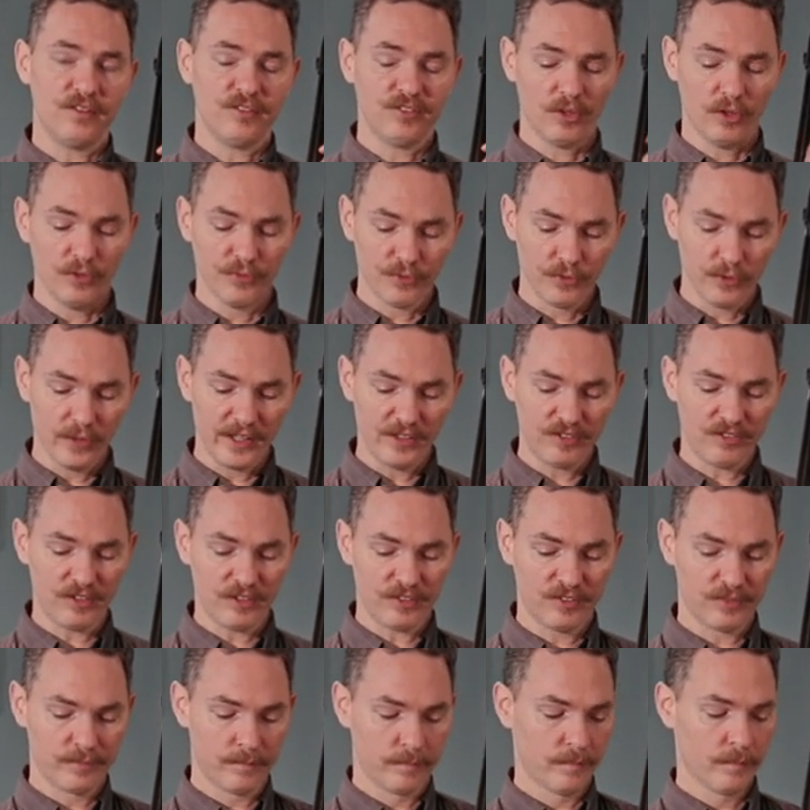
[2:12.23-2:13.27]
So for
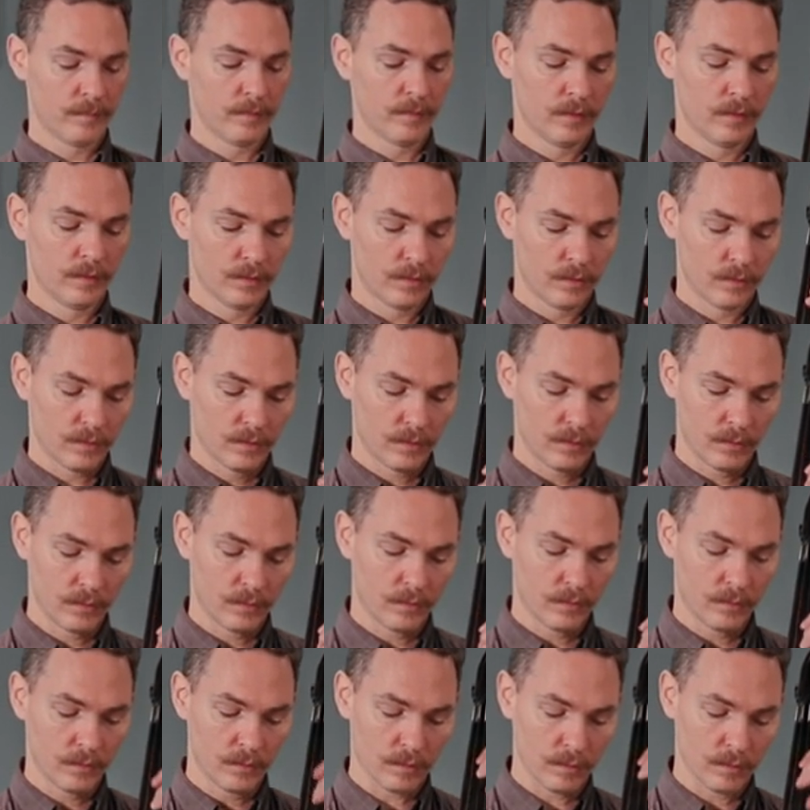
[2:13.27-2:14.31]
instance,
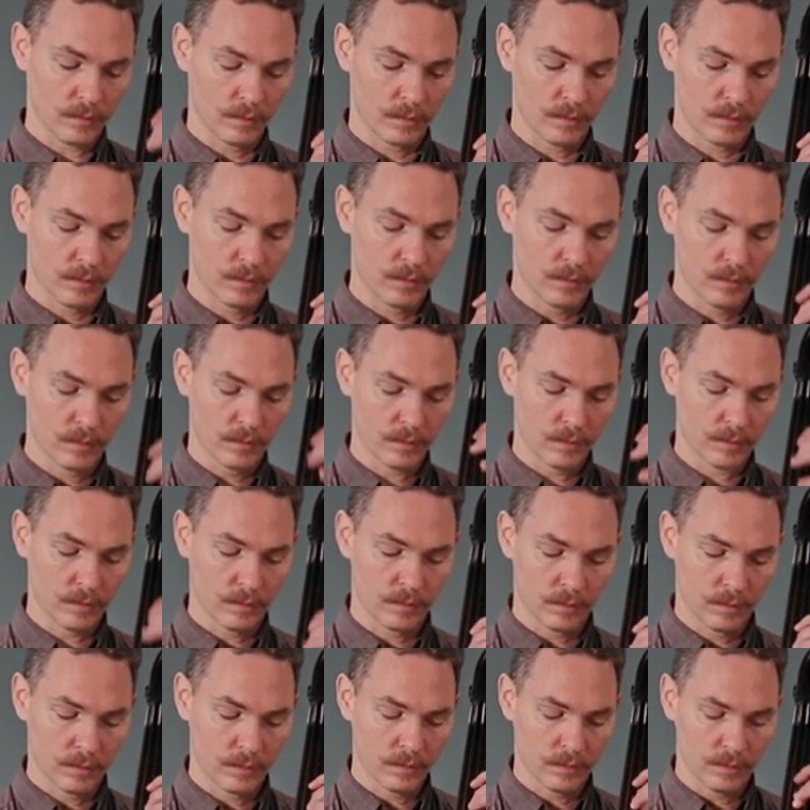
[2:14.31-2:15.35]

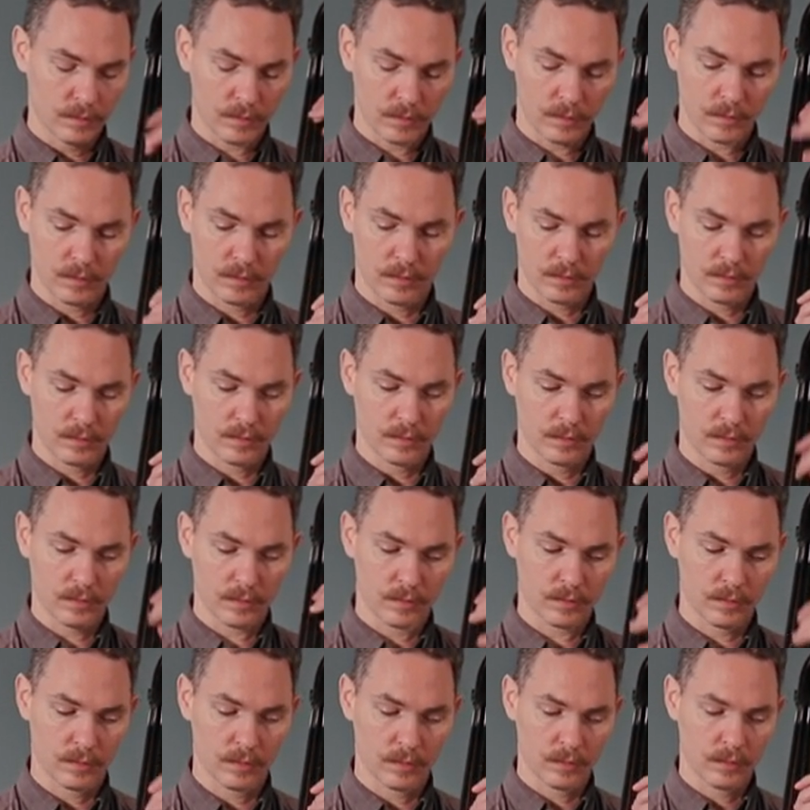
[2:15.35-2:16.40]

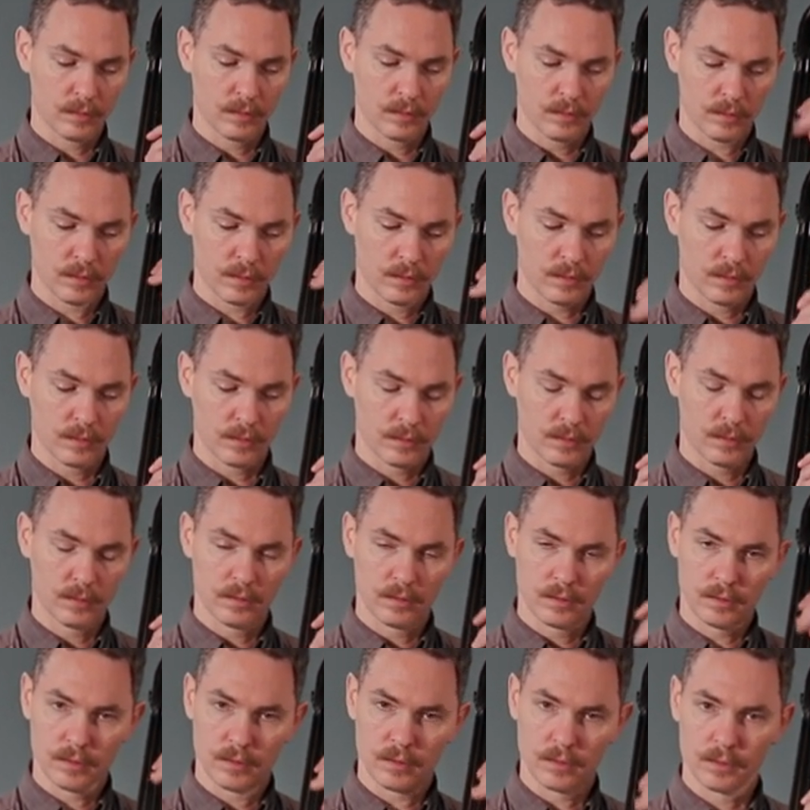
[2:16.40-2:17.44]

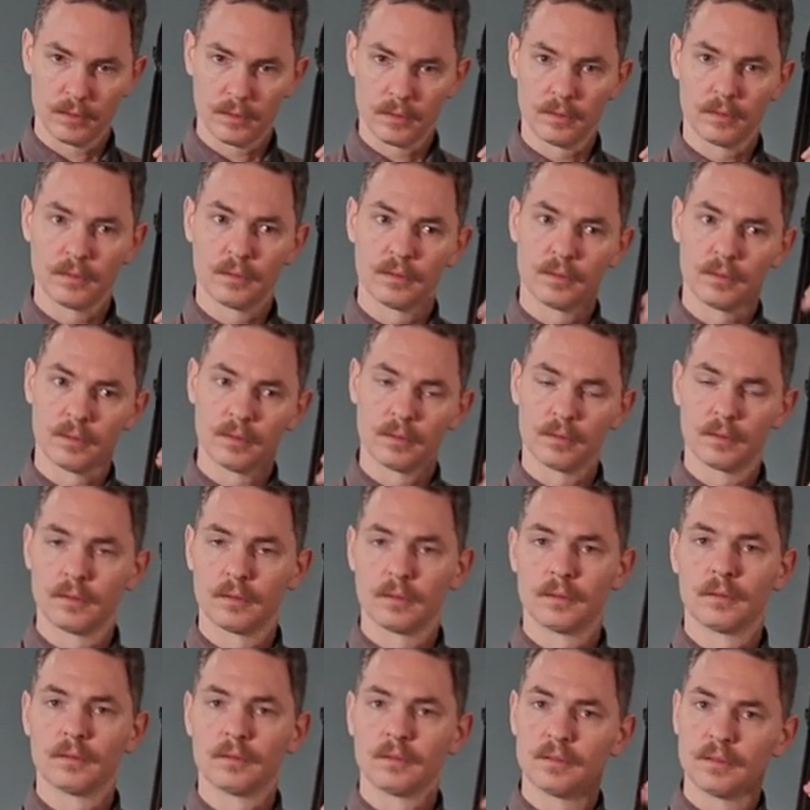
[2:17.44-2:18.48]

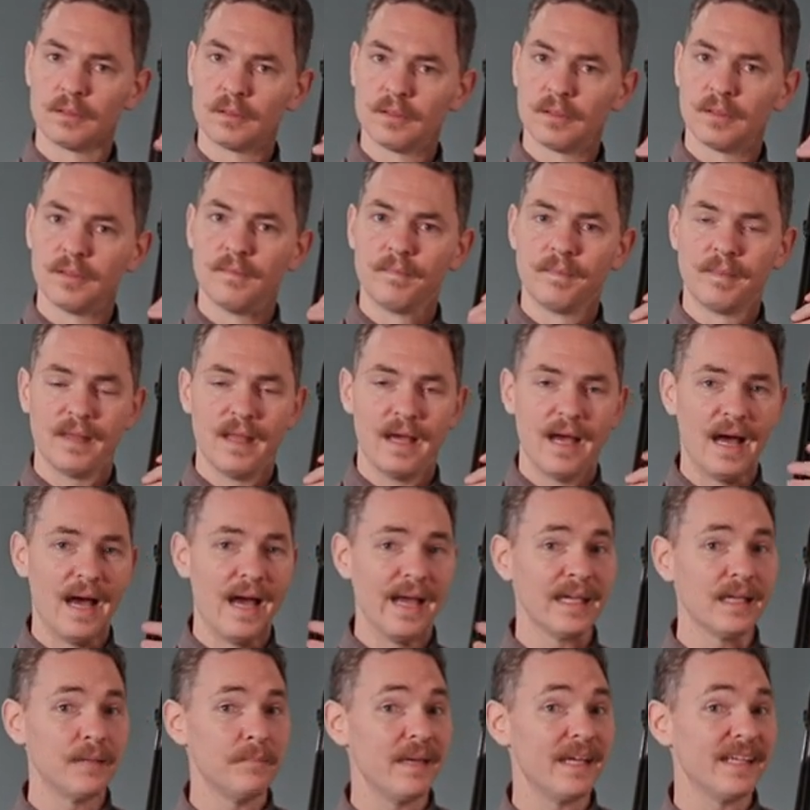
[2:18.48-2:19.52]
I
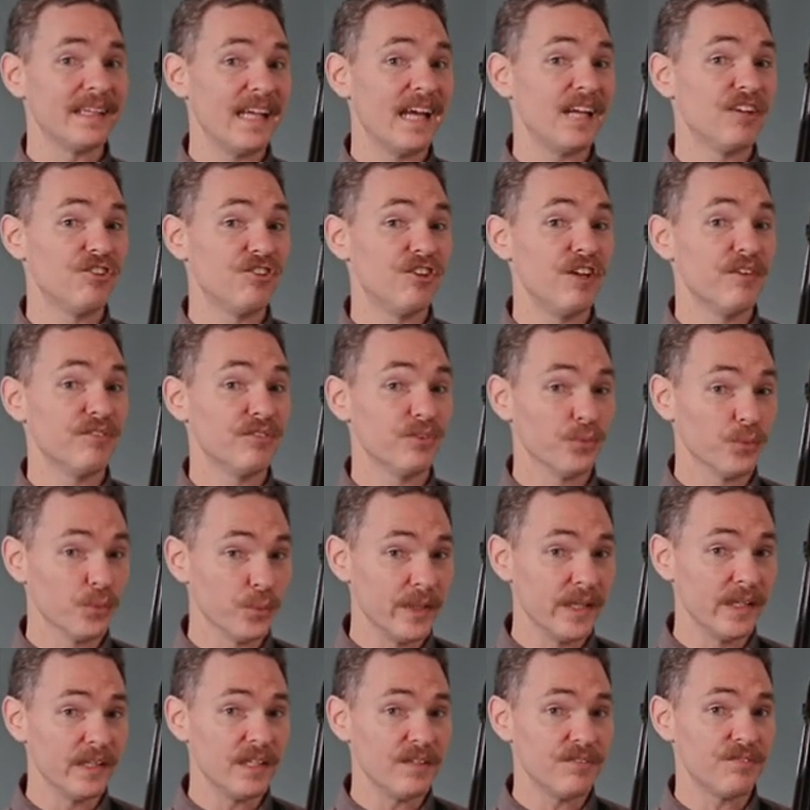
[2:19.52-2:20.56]
can make that shift
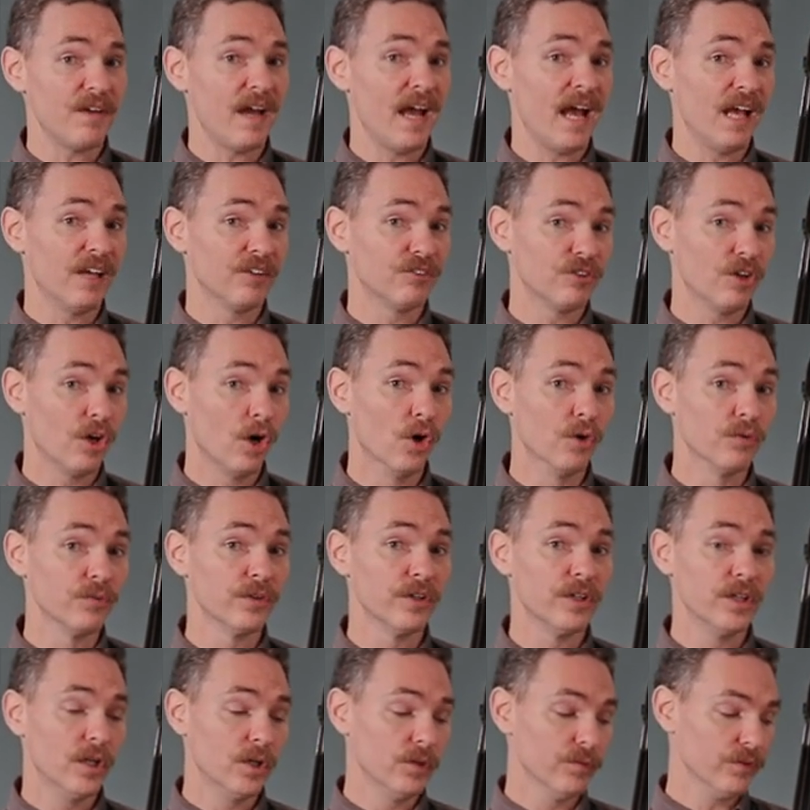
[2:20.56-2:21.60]
really fast over
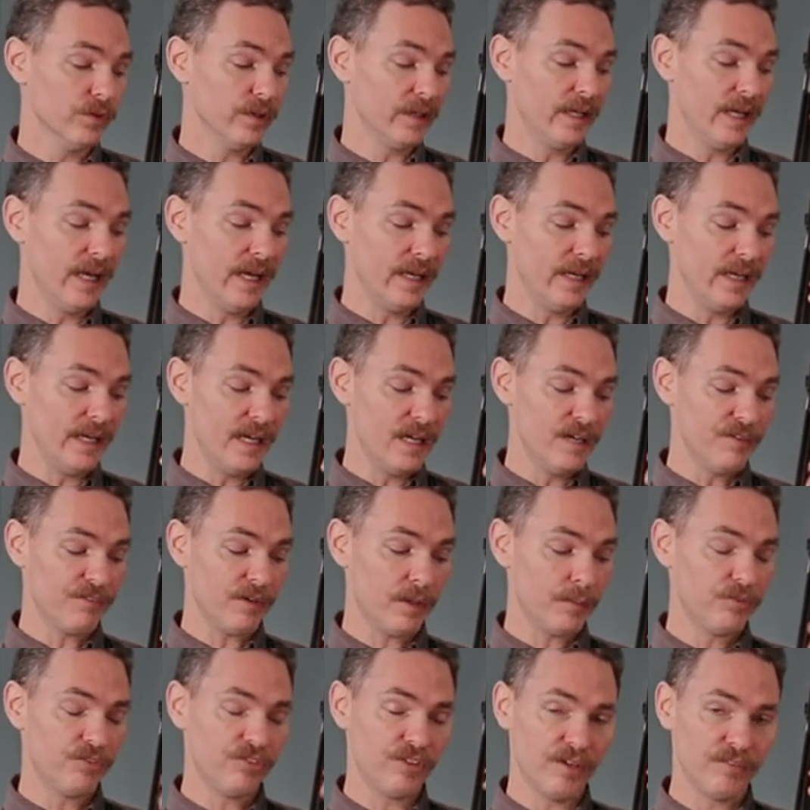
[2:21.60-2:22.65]
and over again if
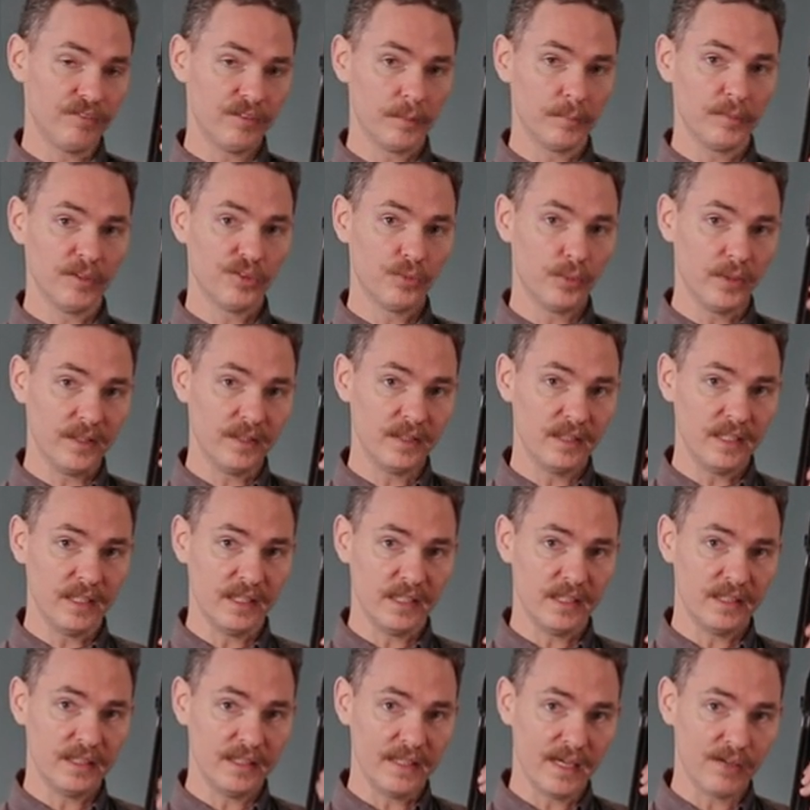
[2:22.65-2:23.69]
I'm shifting between the
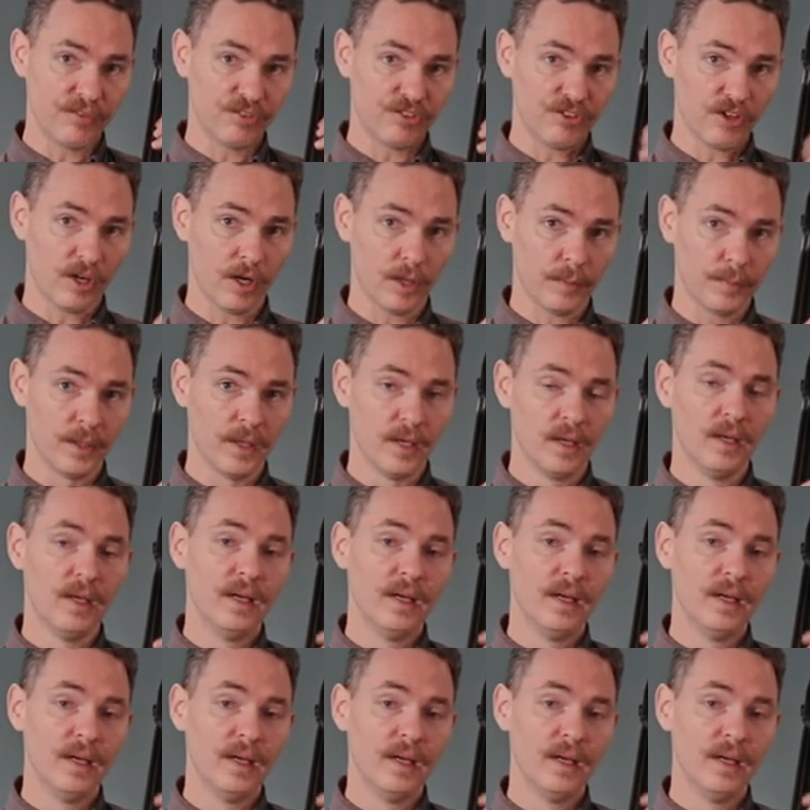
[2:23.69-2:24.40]
E and the F sharp.